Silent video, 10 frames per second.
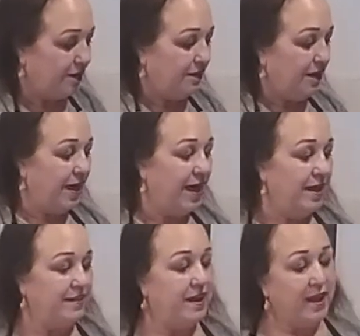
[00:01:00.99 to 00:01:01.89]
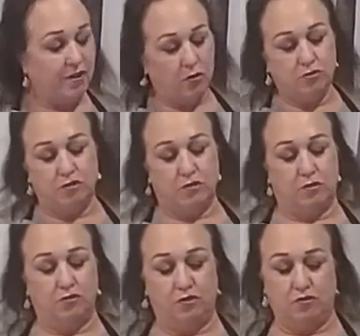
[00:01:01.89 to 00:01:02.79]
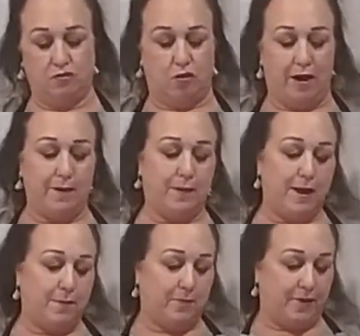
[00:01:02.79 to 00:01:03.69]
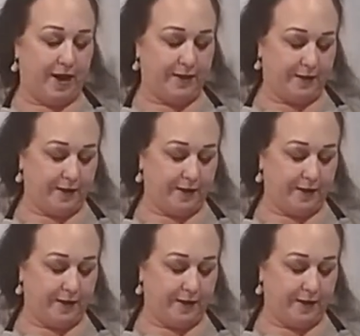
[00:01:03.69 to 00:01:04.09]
And then I go to the grocery store, I buy my bread,